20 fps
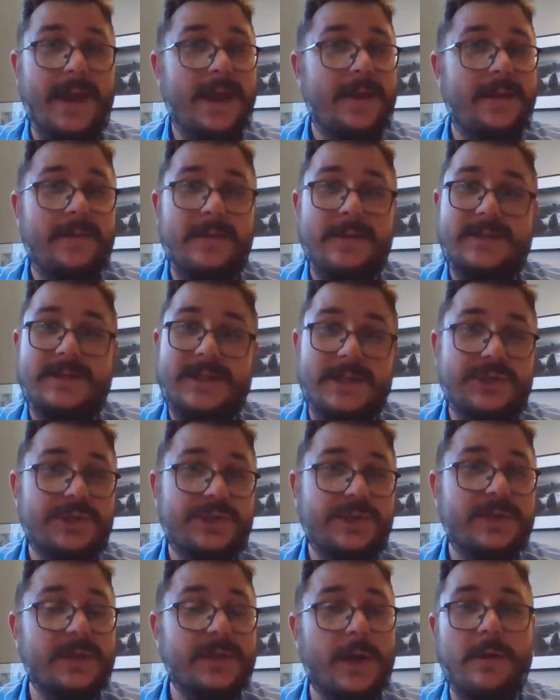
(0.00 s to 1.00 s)
and
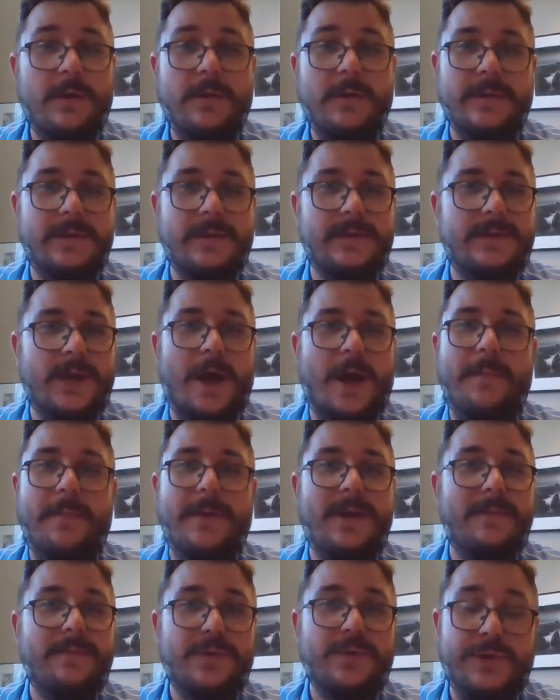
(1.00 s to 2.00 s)
essentially are the
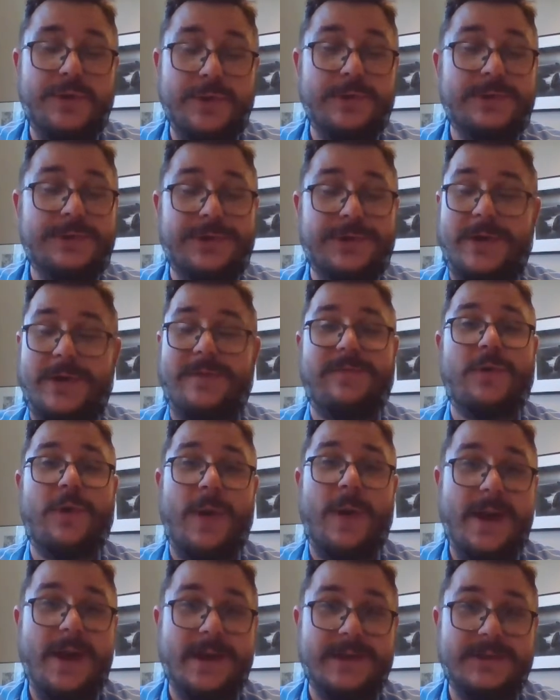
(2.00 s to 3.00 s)
dominant producer of
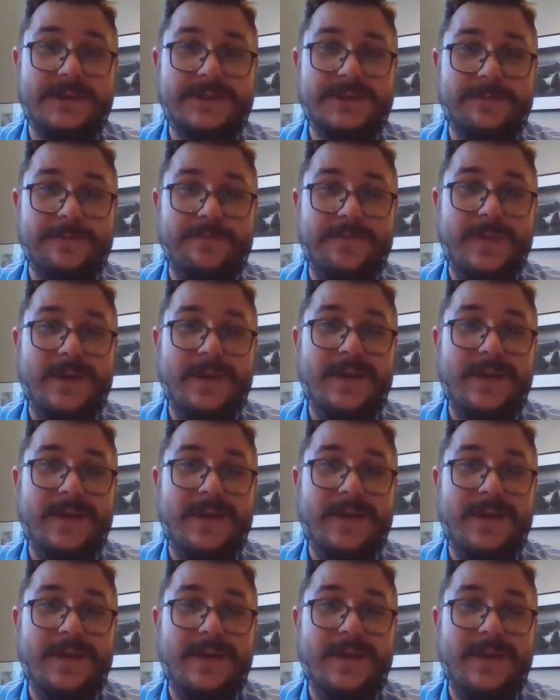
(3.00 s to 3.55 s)
crayons.